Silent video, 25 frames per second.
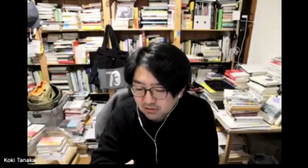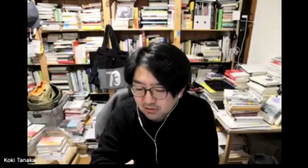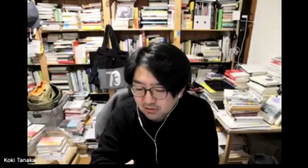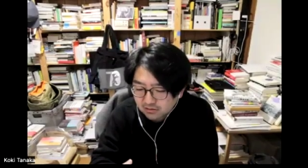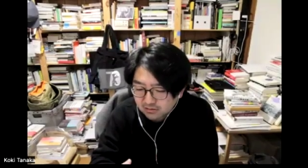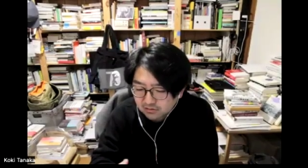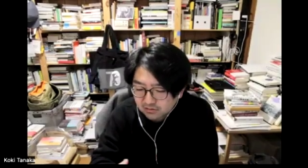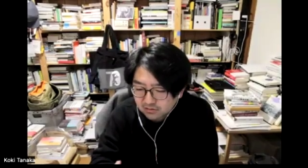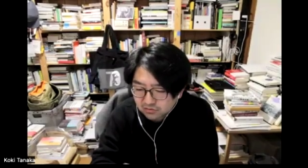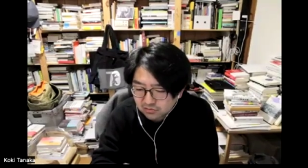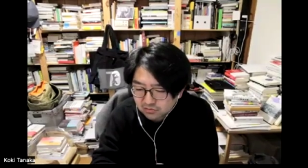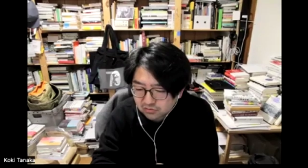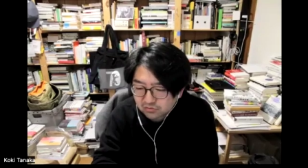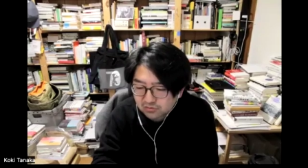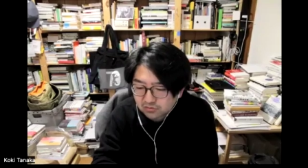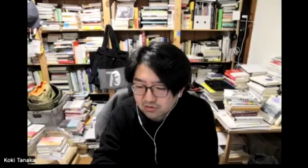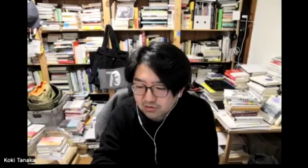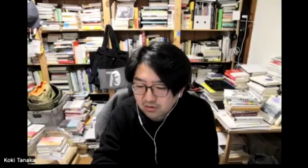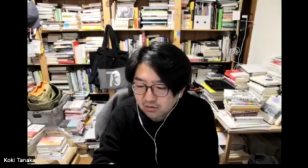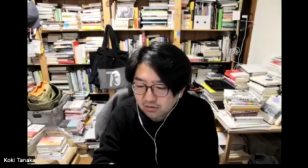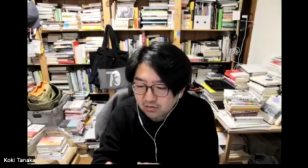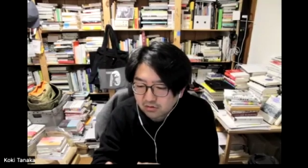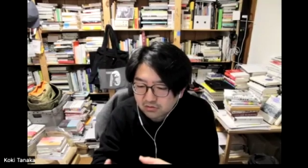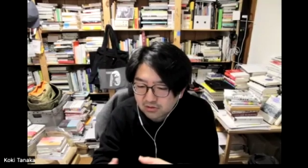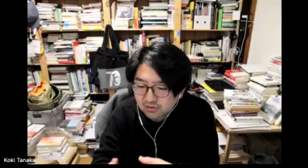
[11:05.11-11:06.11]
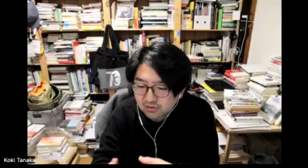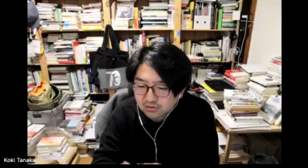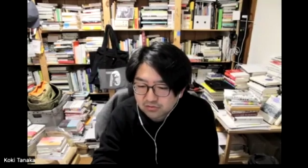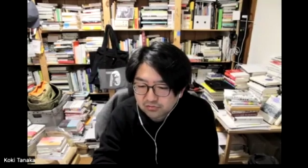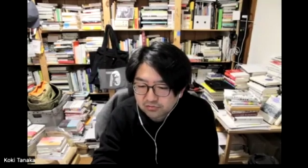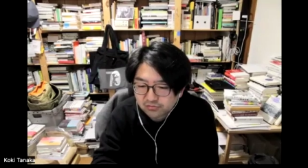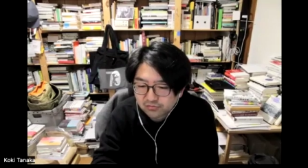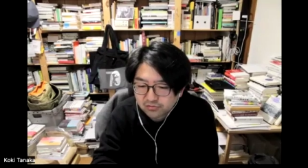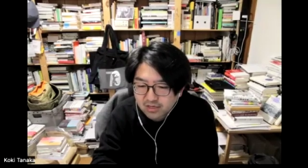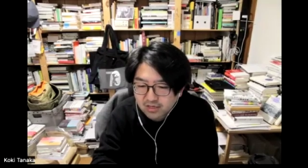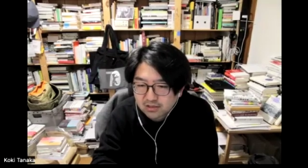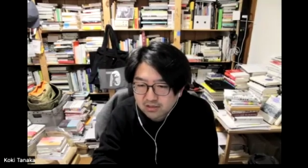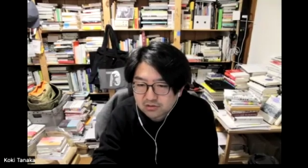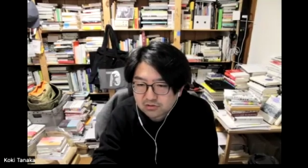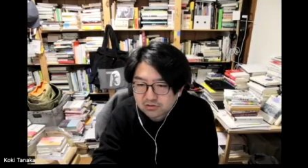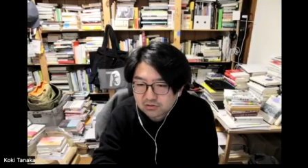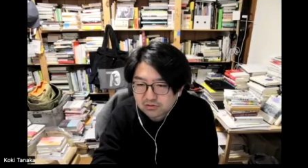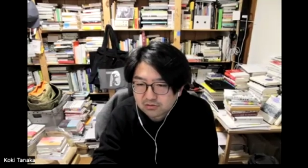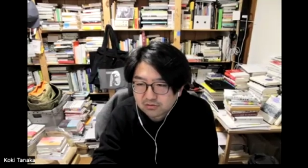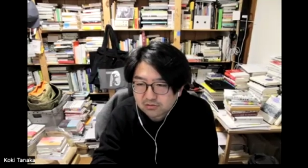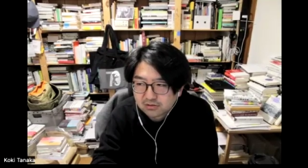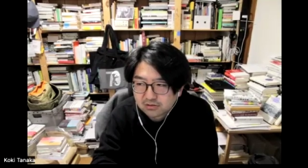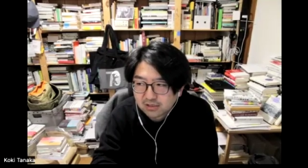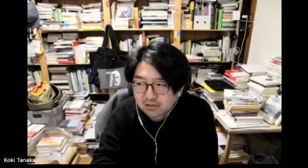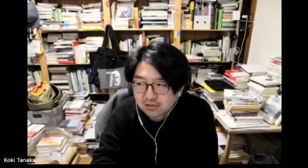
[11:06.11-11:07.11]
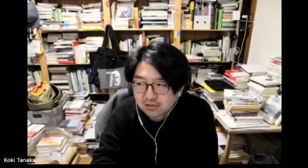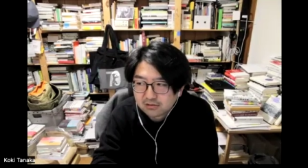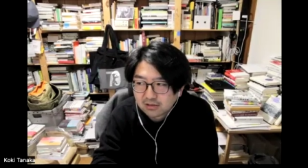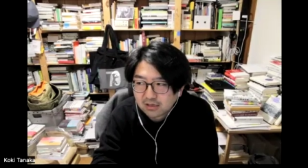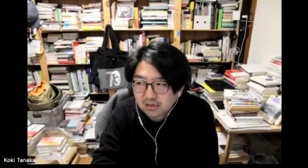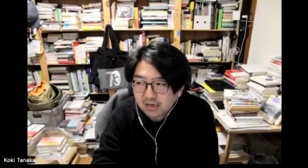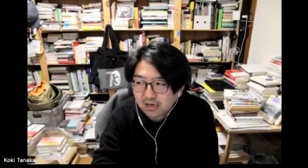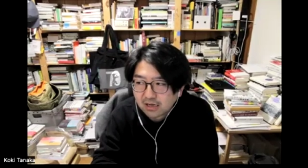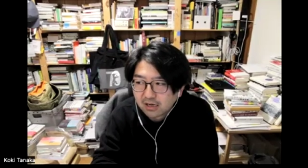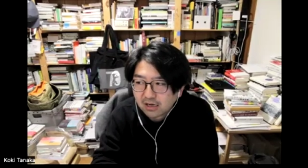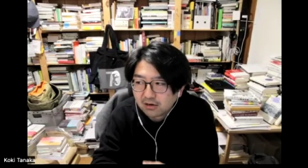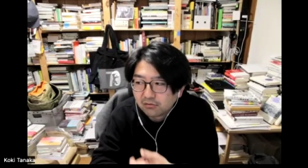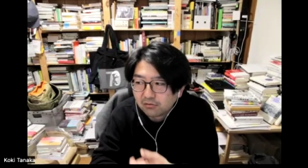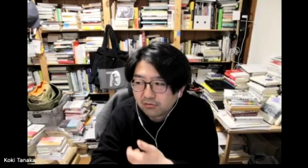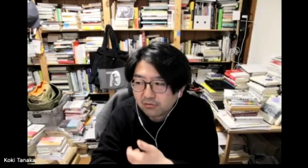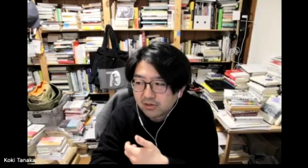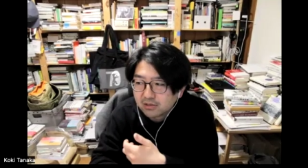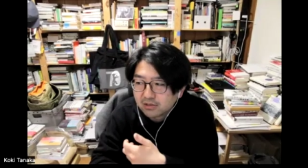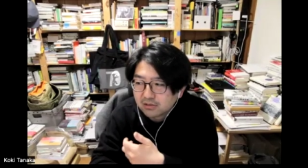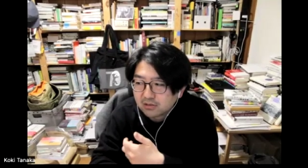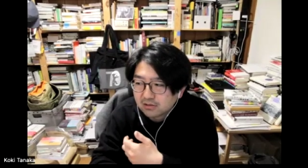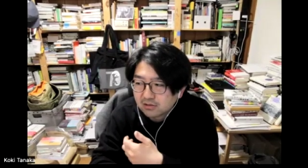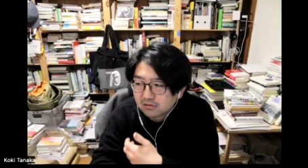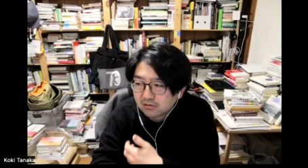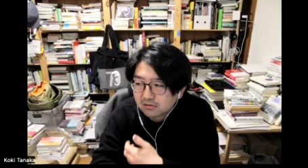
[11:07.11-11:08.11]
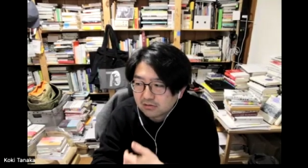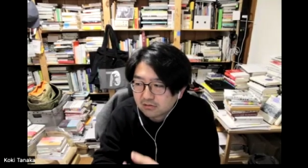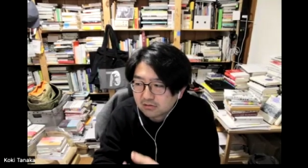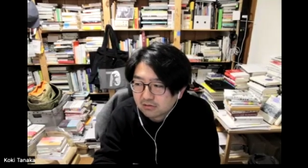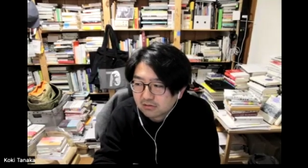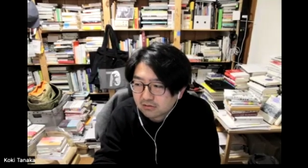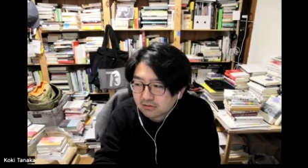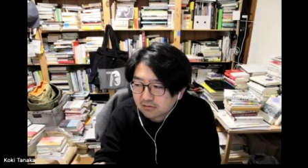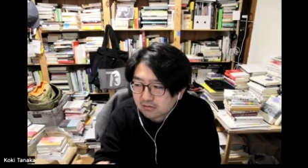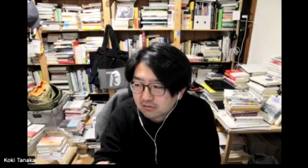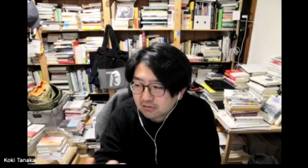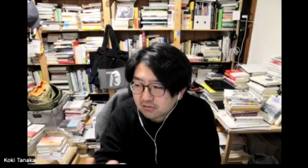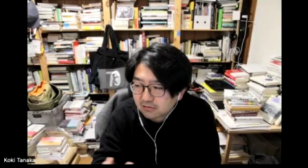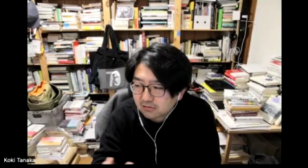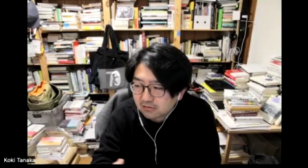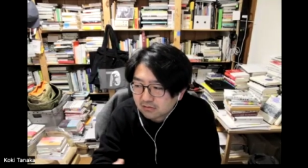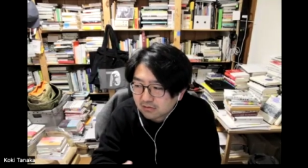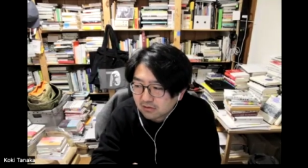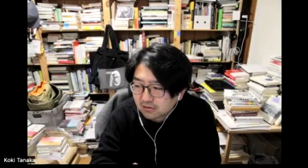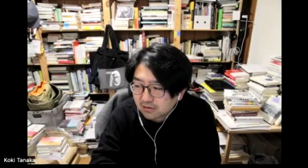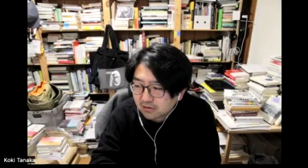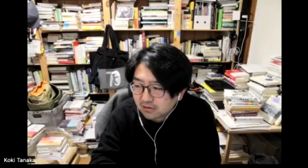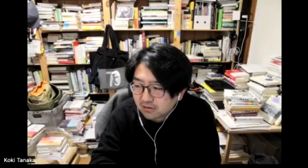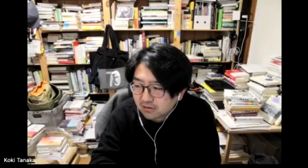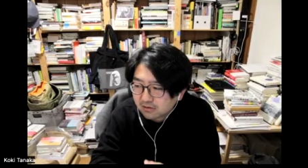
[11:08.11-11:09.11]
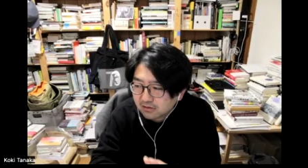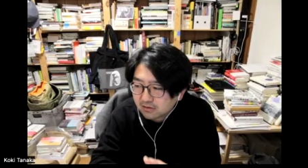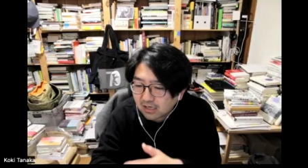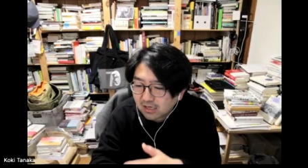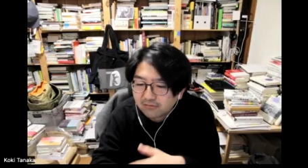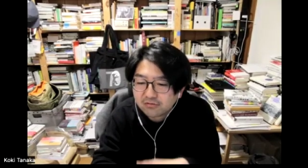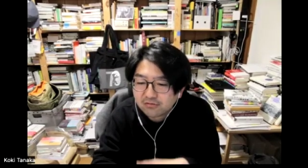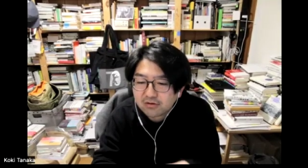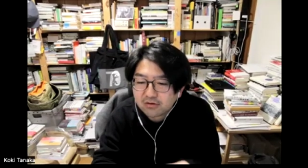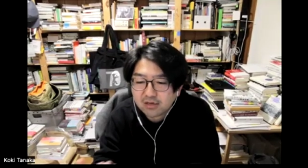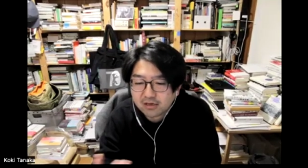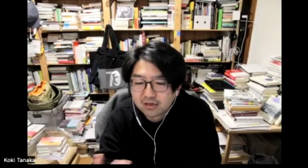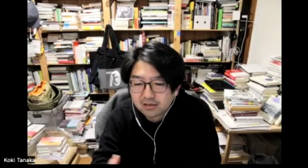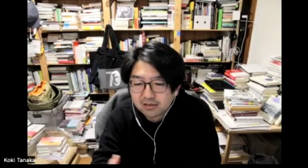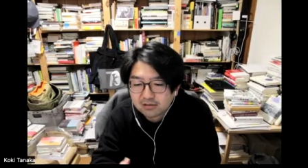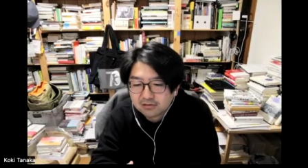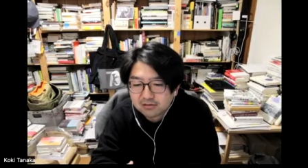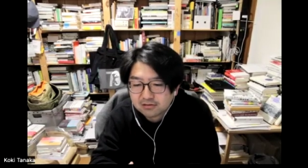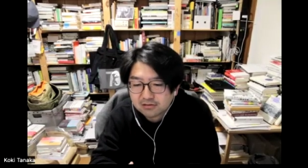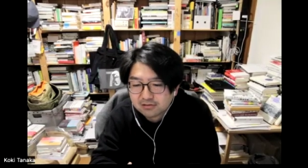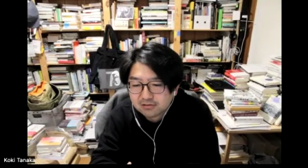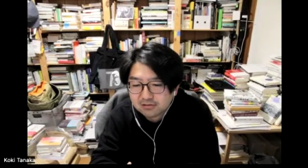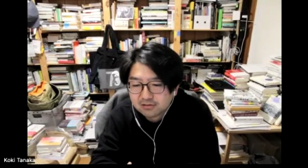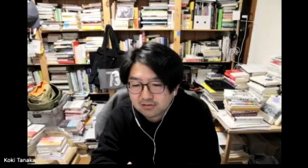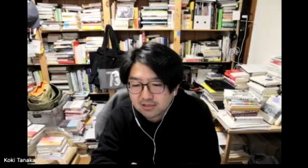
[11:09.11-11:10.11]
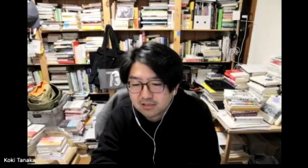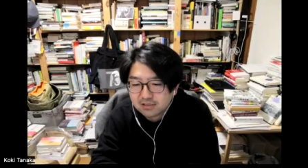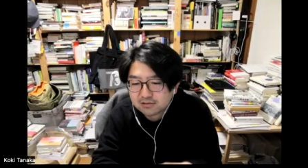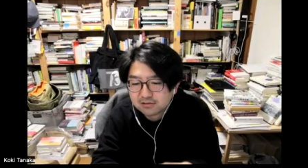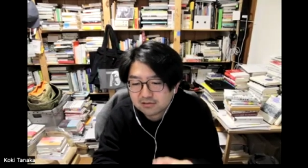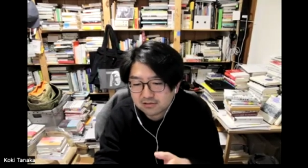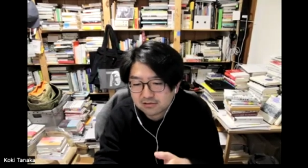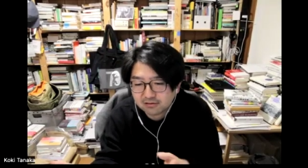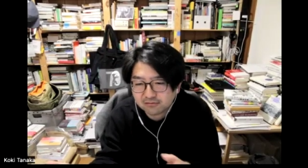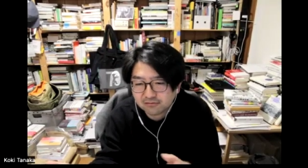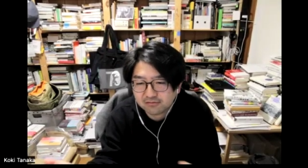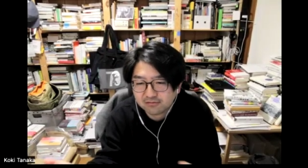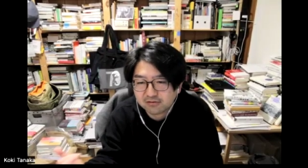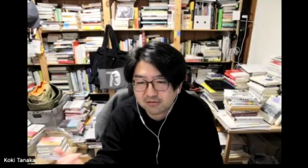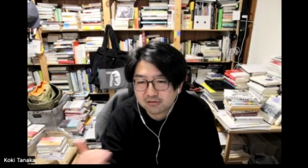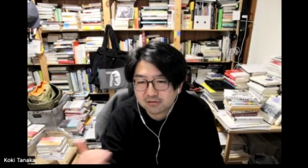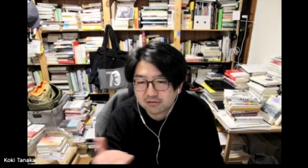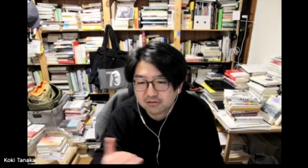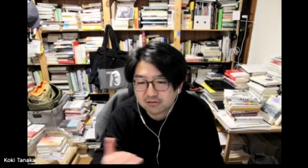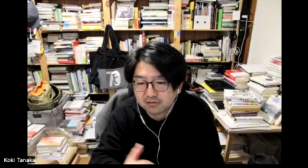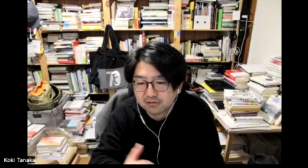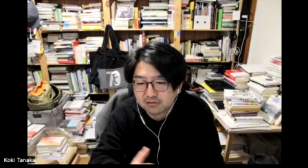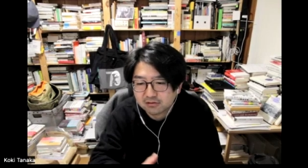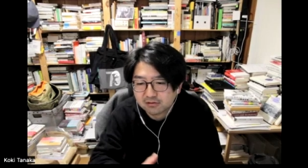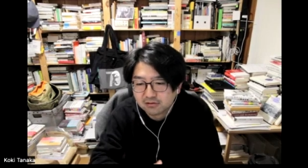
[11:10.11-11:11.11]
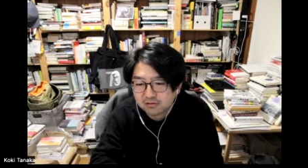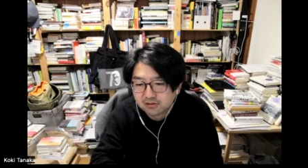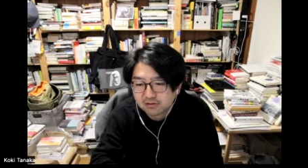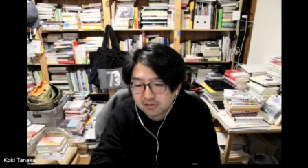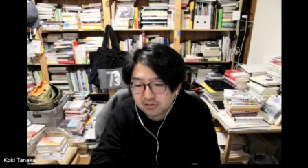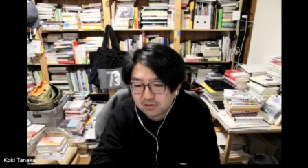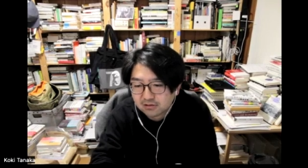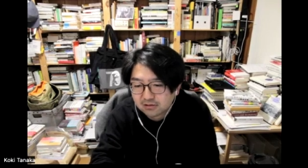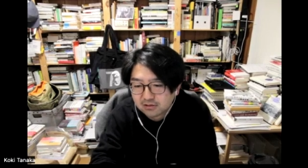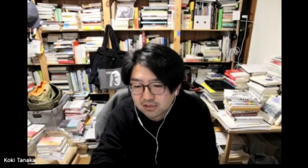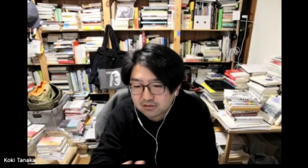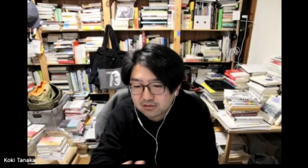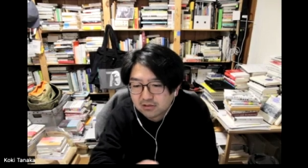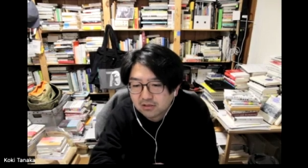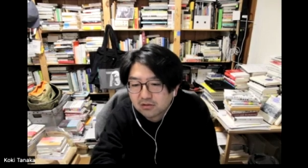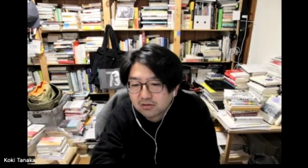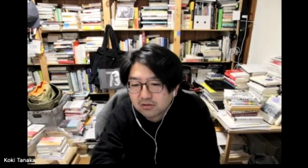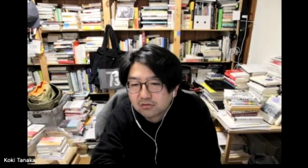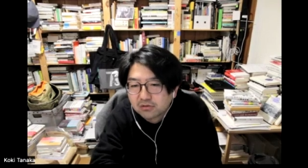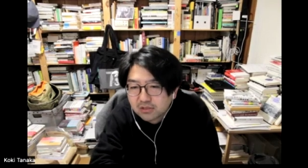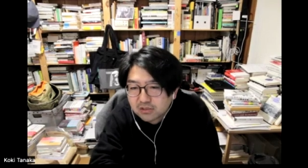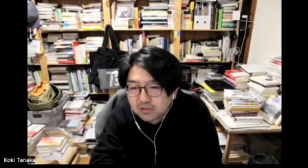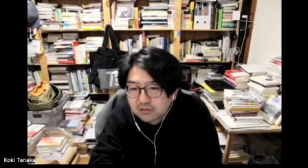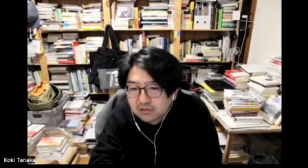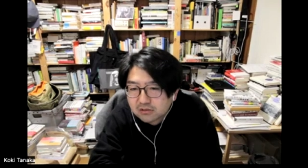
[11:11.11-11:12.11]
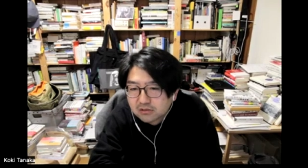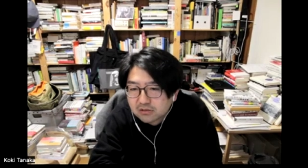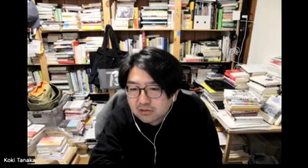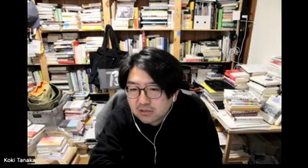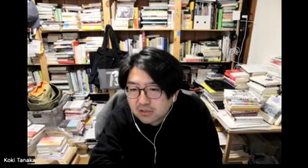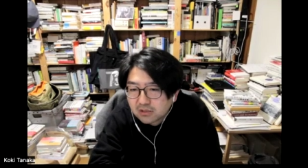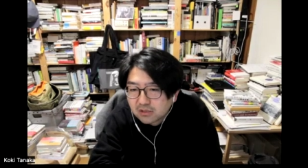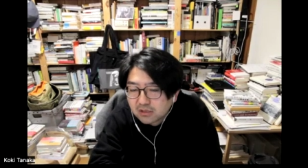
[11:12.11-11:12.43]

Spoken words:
through the audience reaction that how I can navigate these different categories.